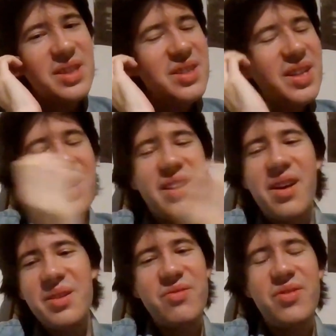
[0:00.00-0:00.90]
it's like a
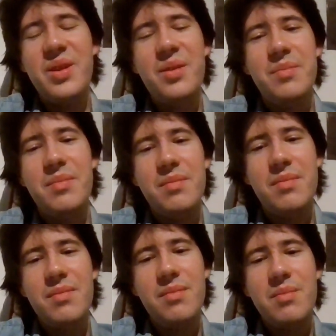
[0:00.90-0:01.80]
cartoon film,
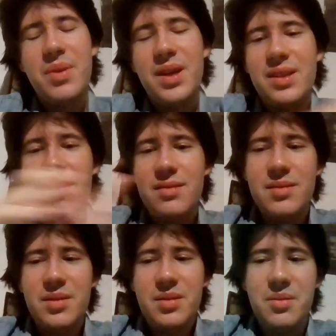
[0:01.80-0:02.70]
but
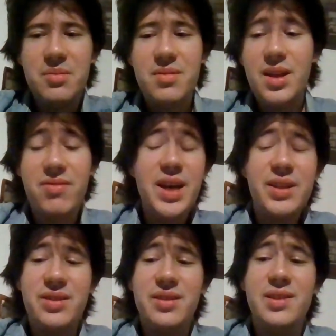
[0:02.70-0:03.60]
live
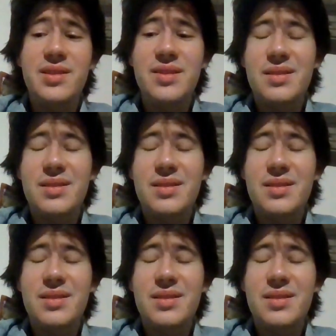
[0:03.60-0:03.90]
action.